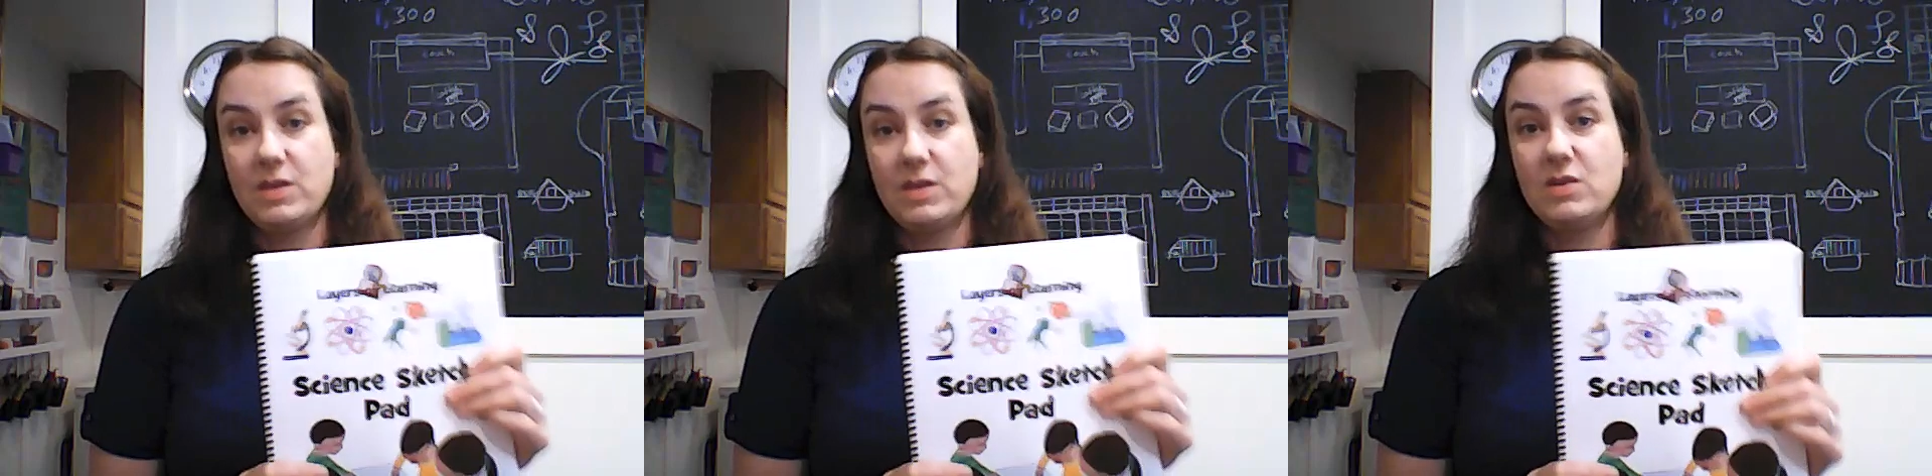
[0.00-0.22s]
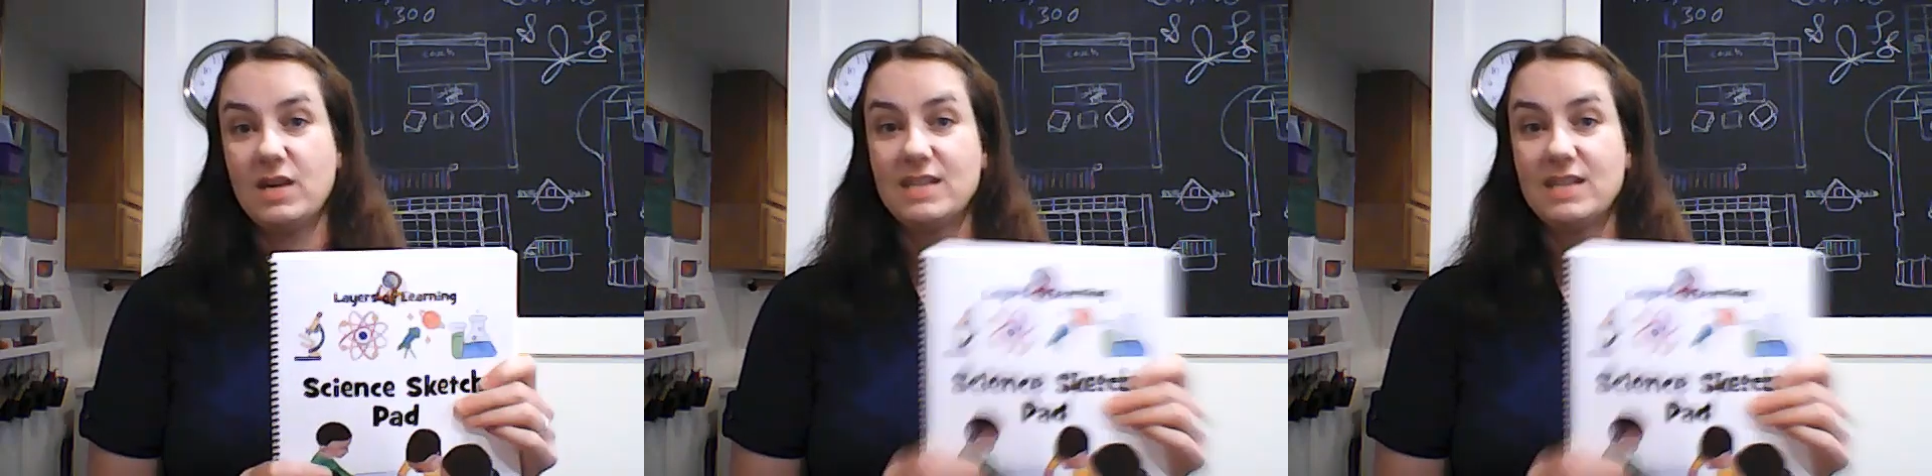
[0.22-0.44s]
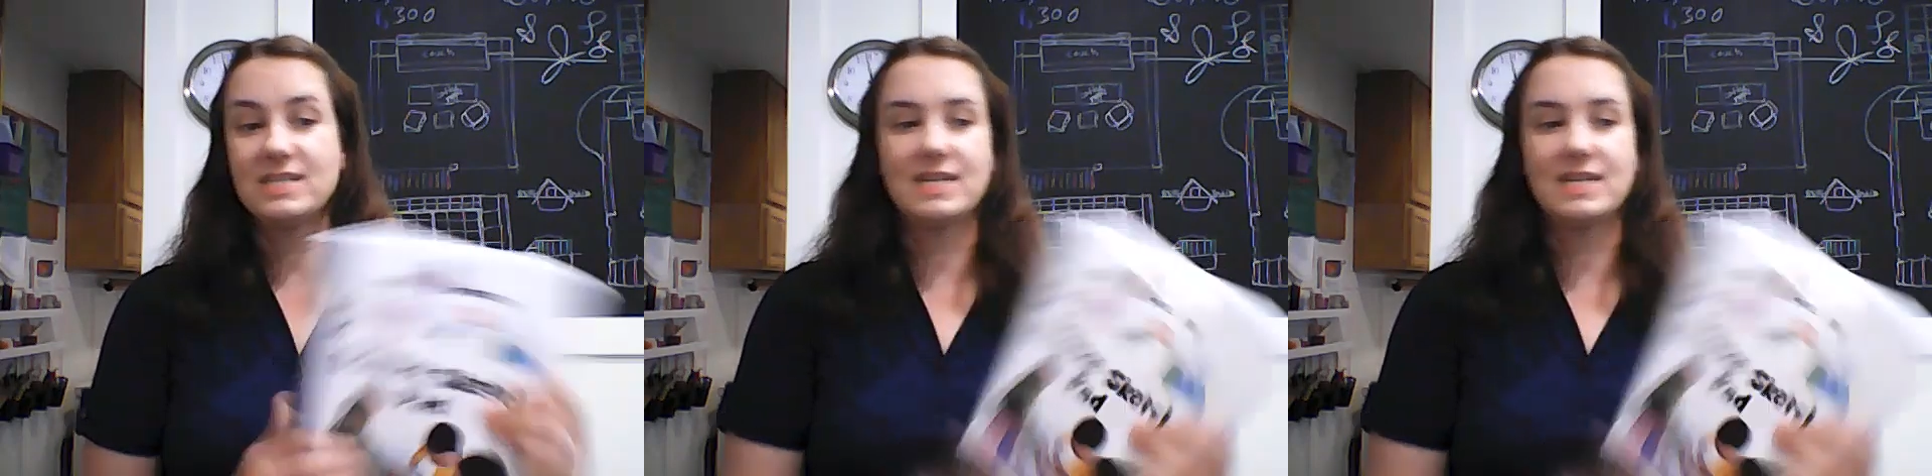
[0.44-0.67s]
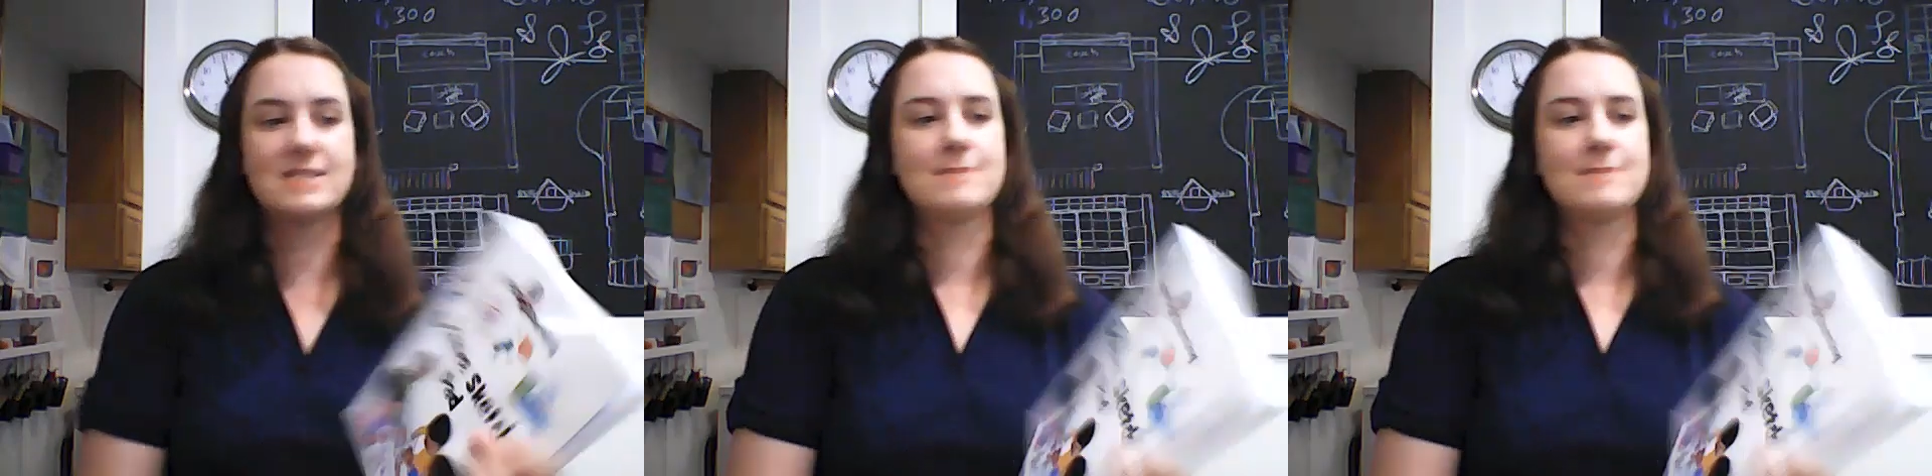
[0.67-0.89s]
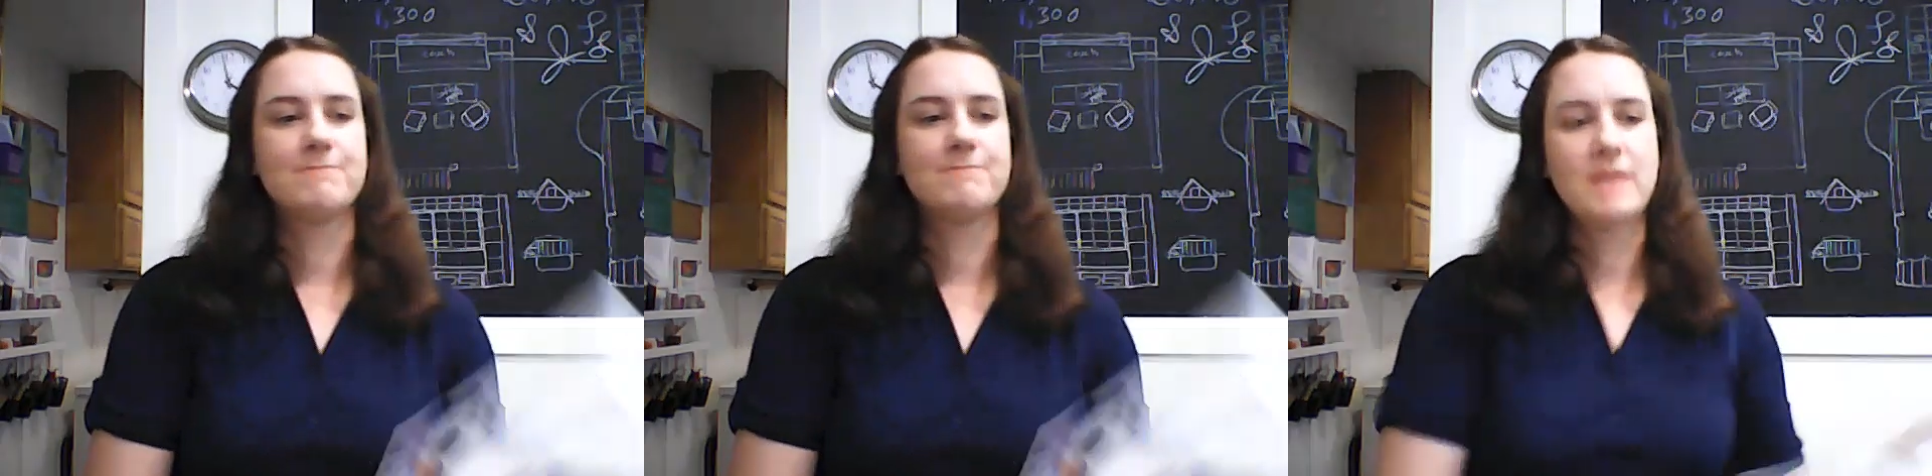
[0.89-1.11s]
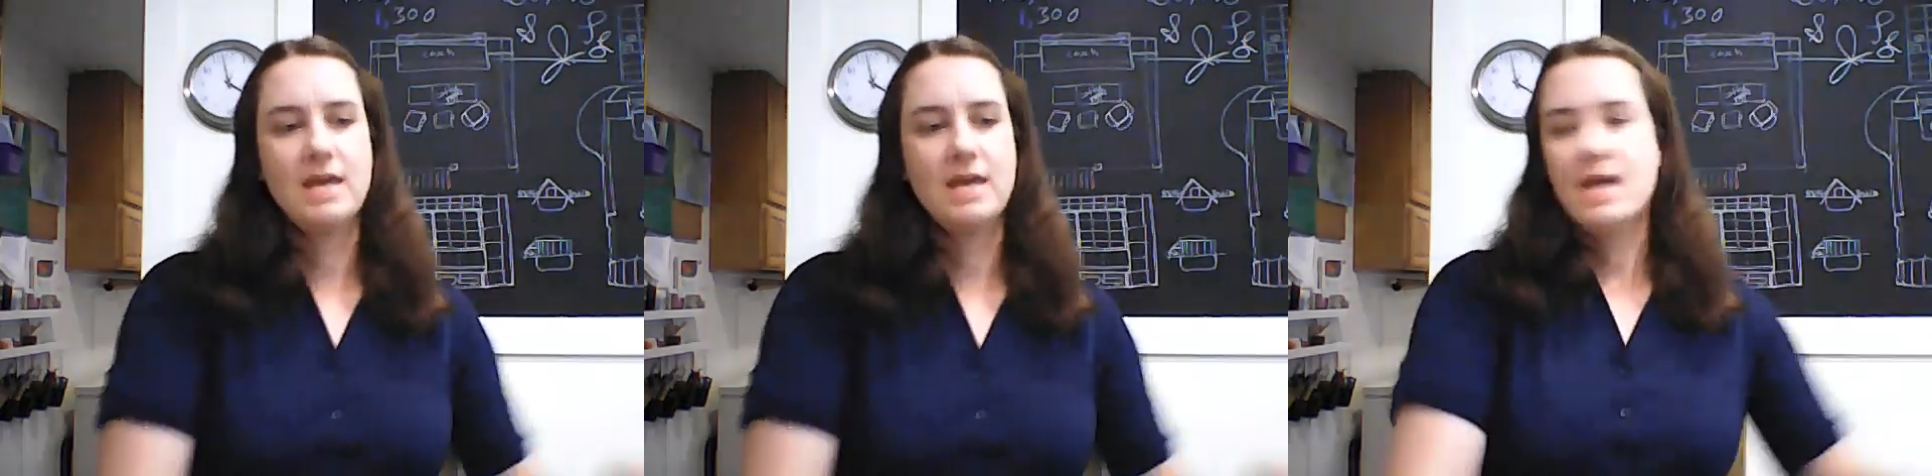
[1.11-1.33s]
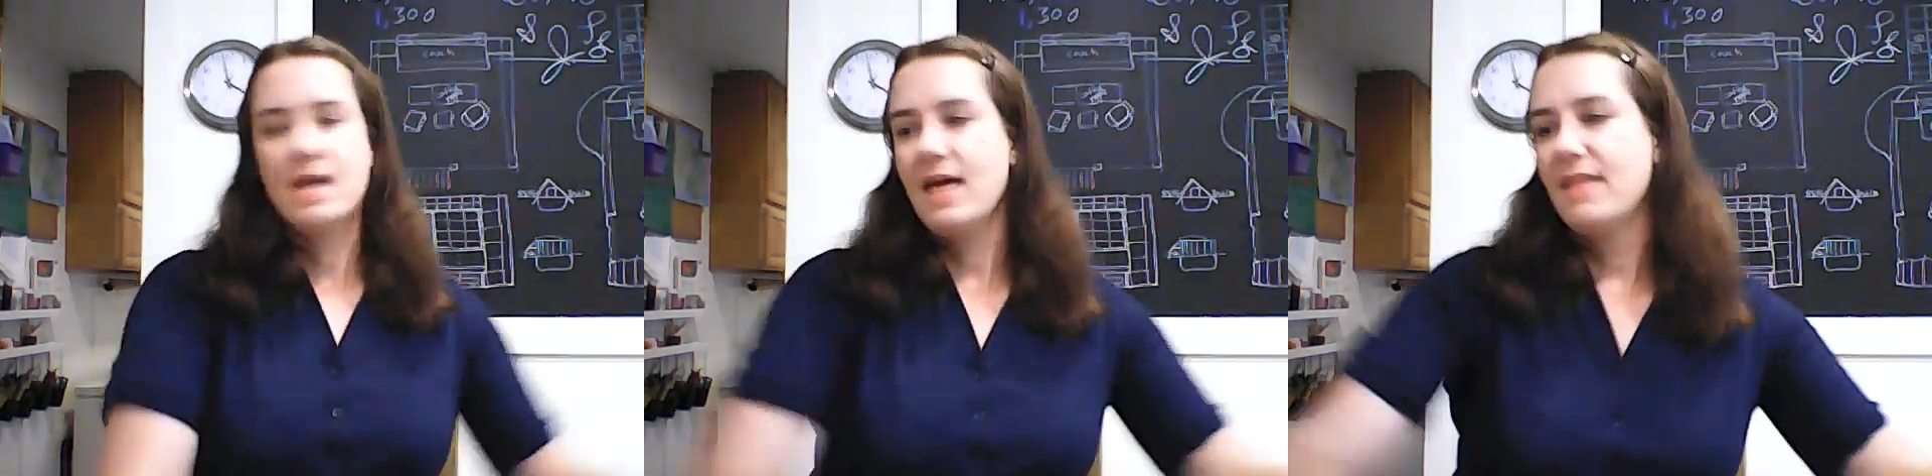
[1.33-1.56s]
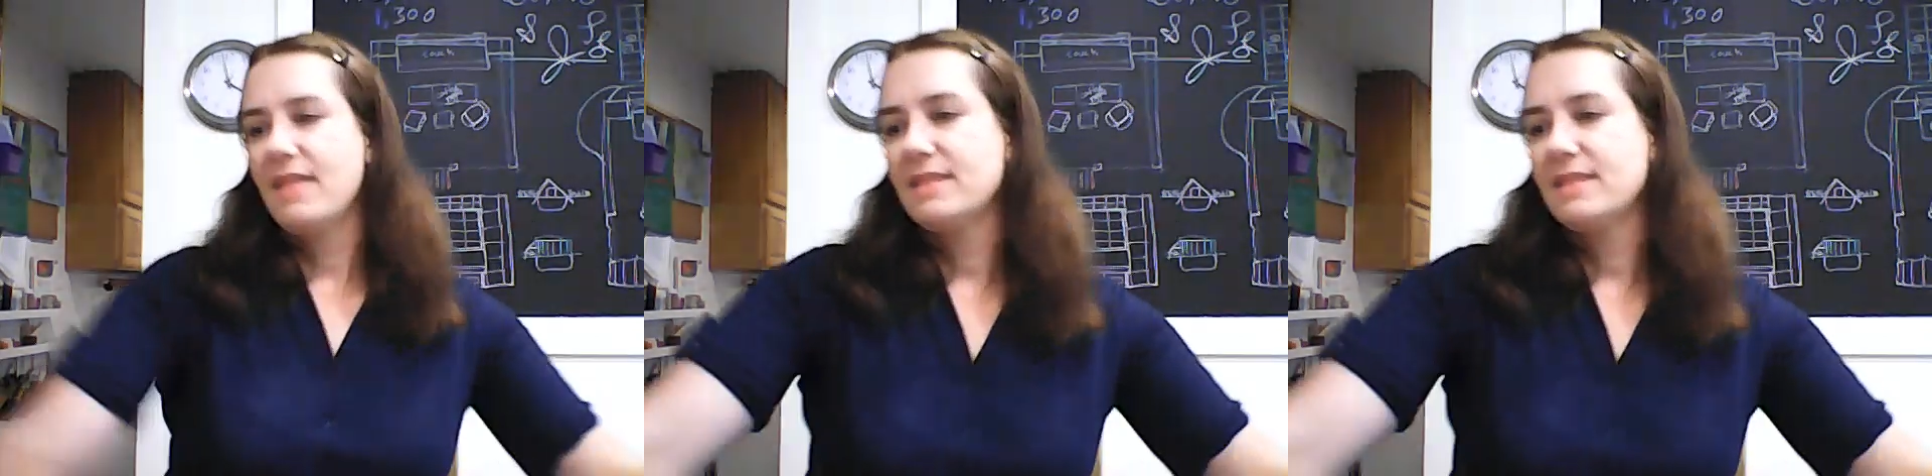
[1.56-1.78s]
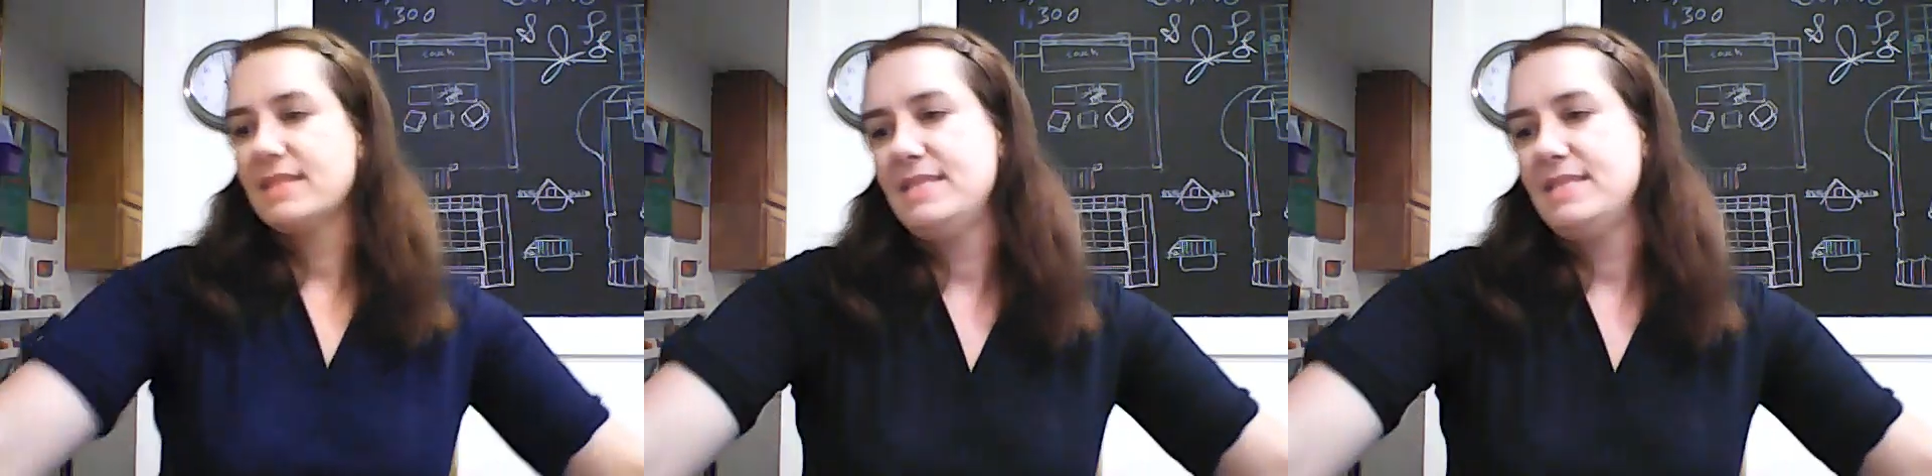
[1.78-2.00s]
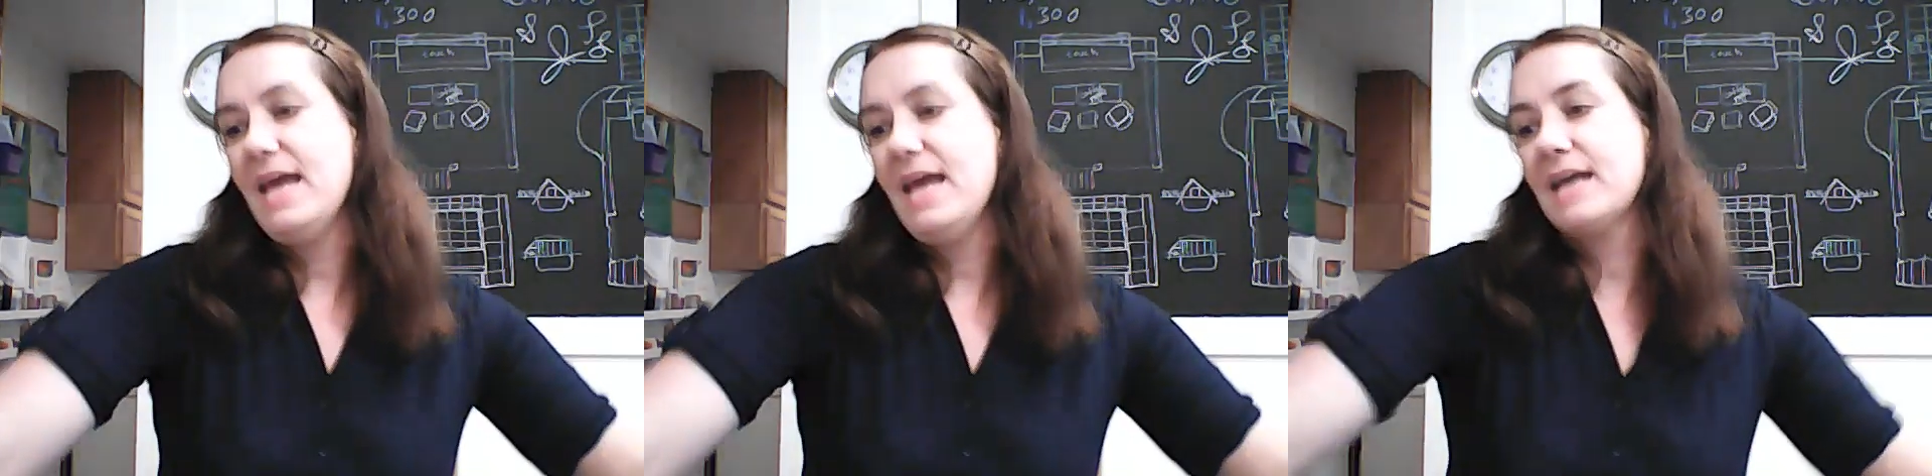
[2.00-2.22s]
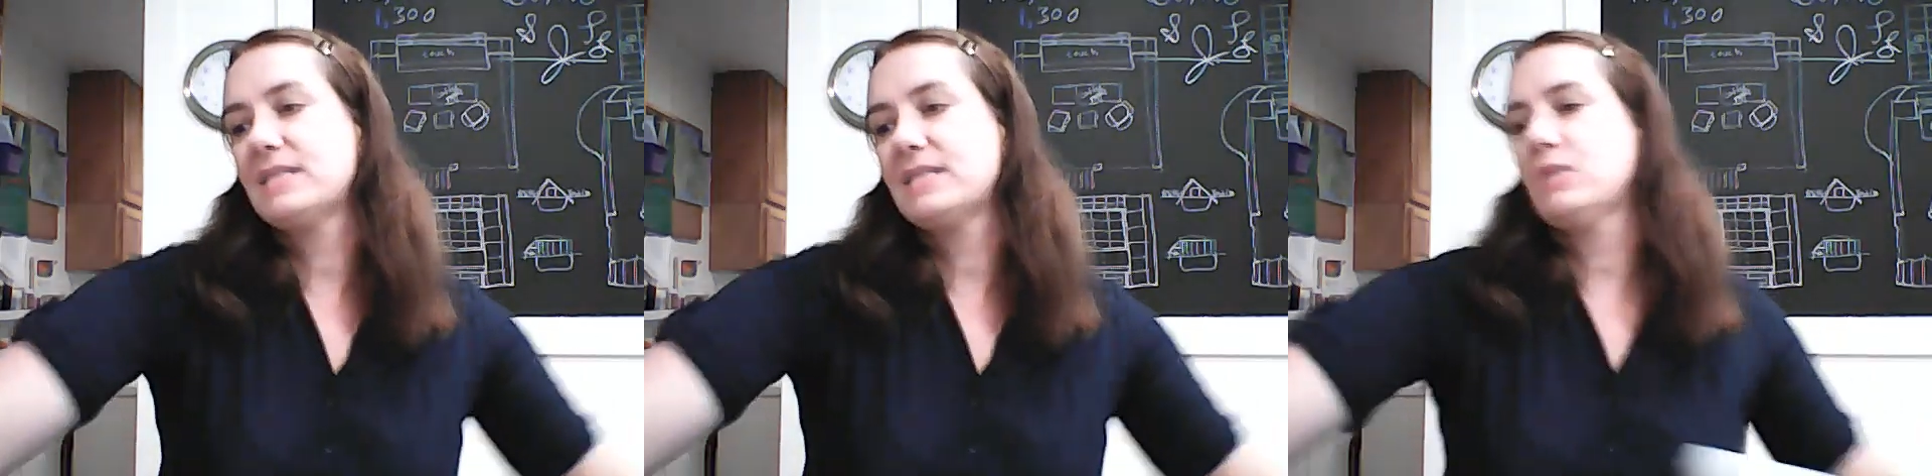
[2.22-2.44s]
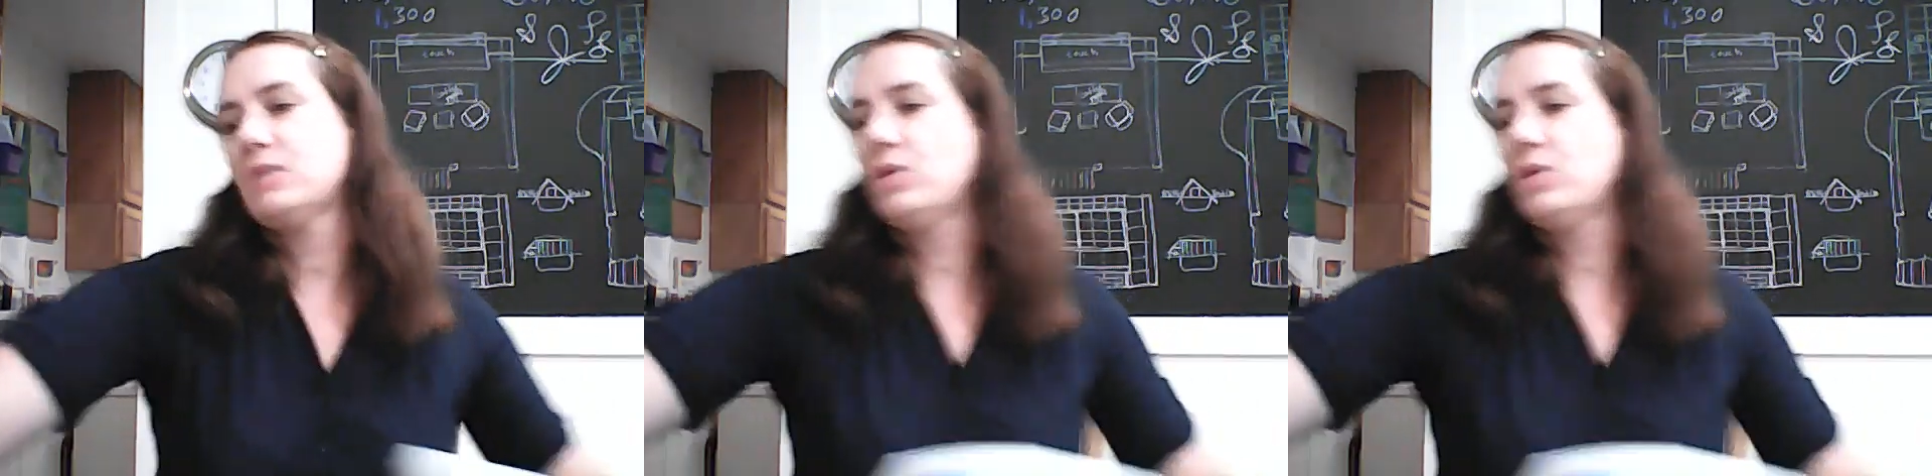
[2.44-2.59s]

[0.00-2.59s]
United States. Next,